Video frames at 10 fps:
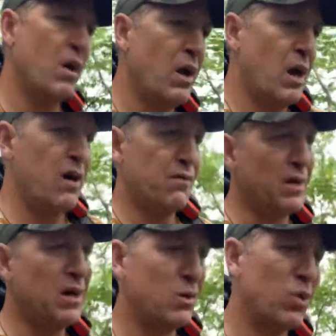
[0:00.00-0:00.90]
of a
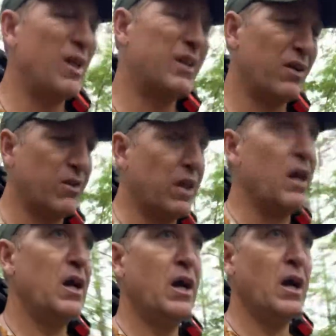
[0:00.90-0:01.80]
relatively
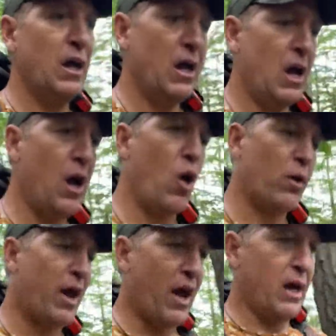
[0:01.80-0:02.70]

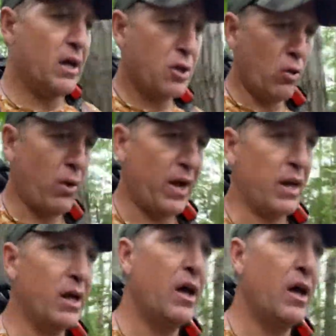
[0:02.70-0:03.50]
okay terrain.